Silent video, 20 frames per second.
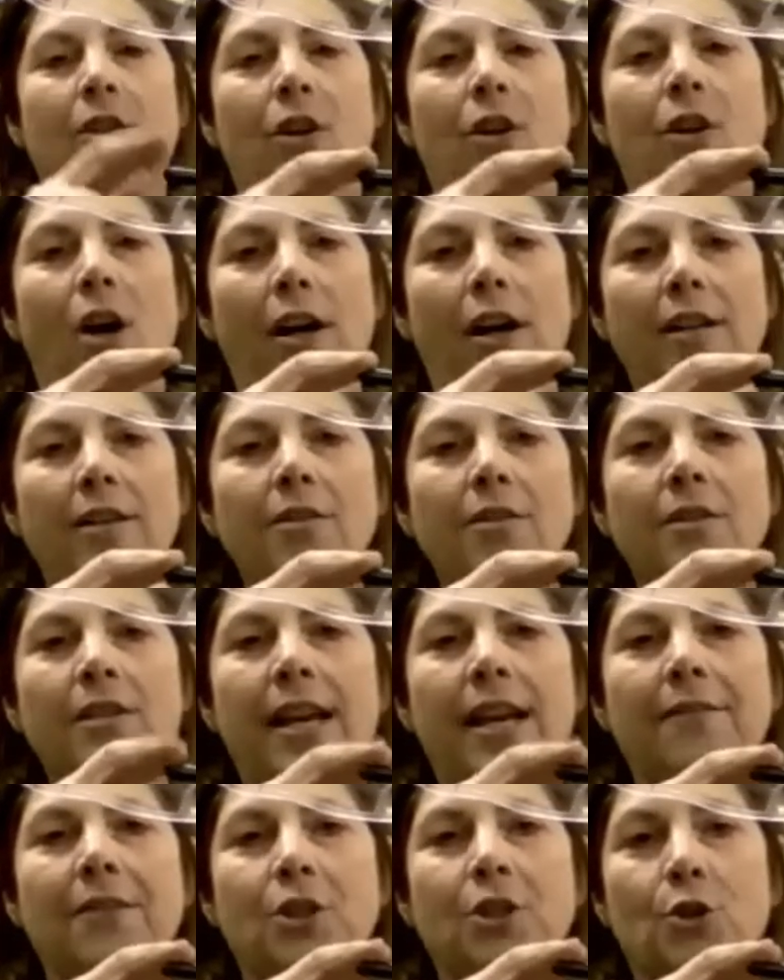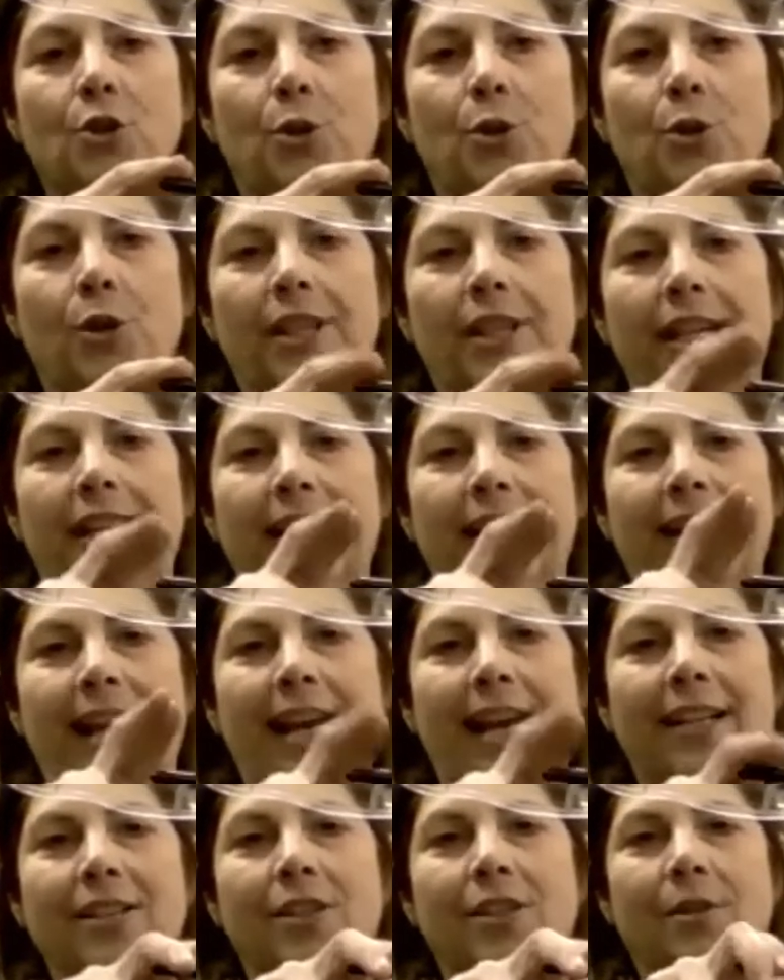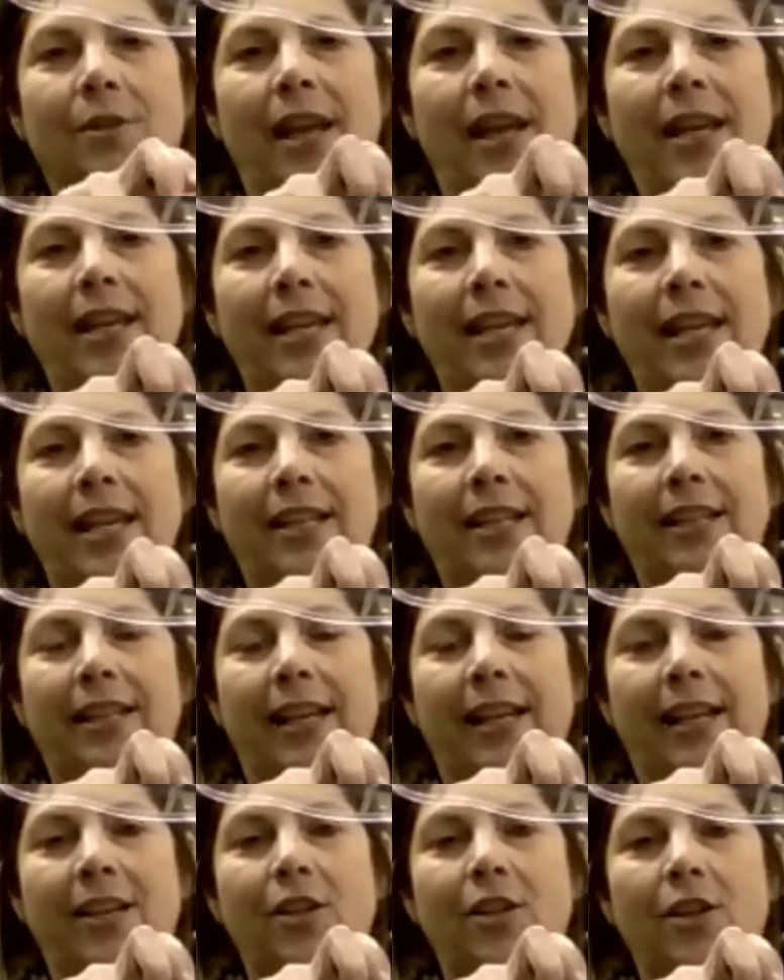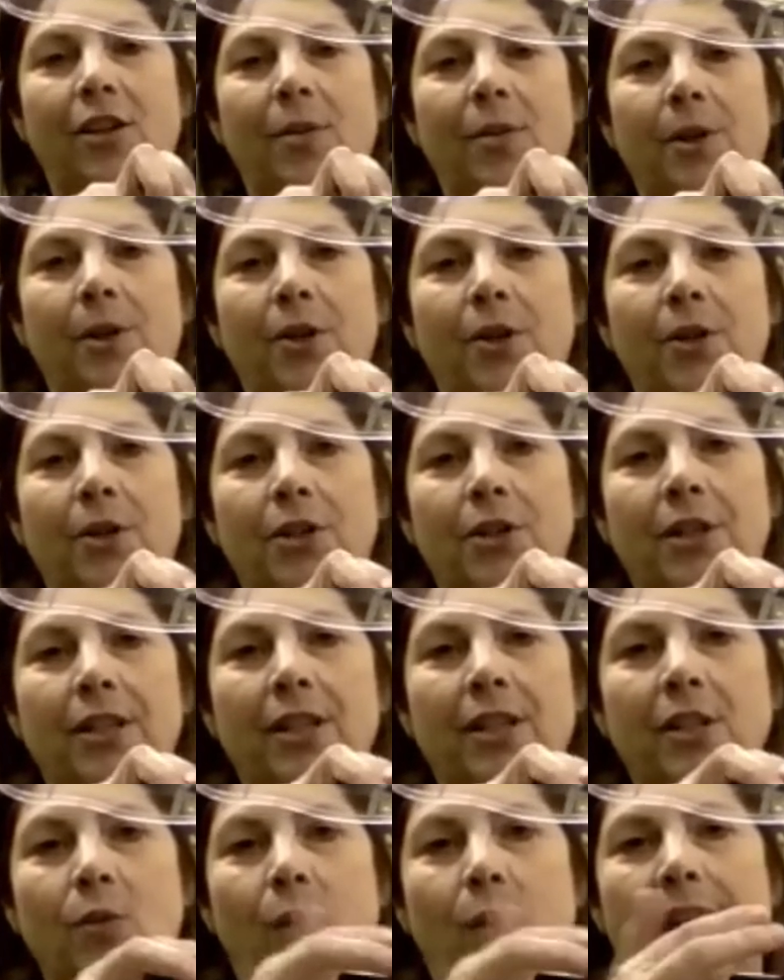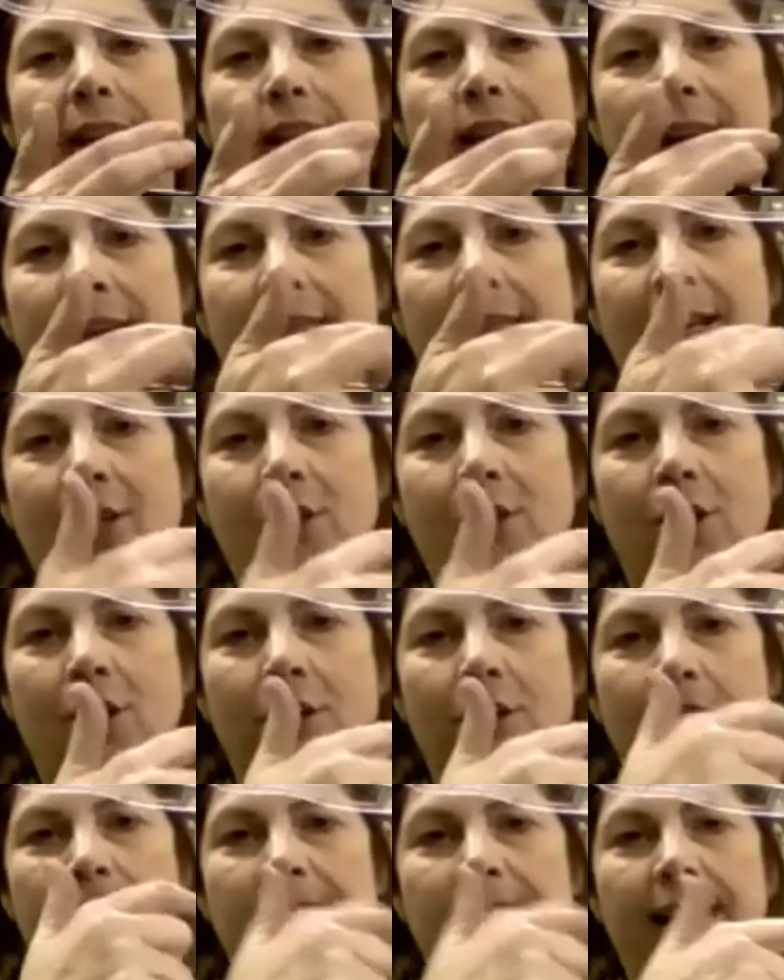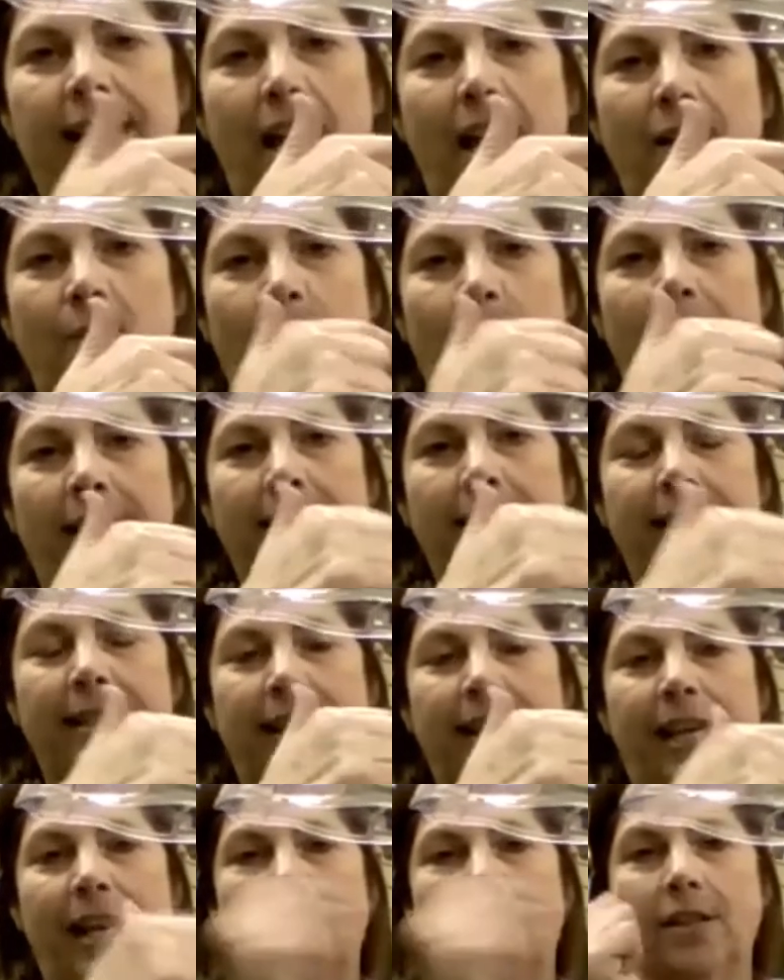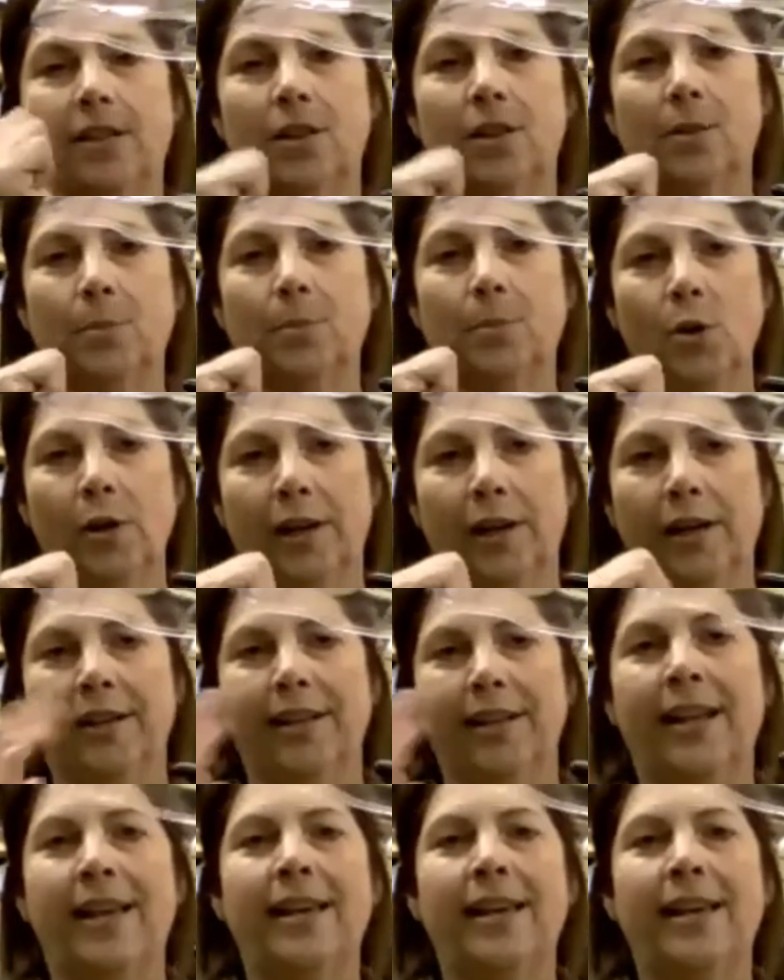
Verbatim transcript: Cardinals have a short, thick neck, so they can't land on a perch this way and then turn sideways to get into the port.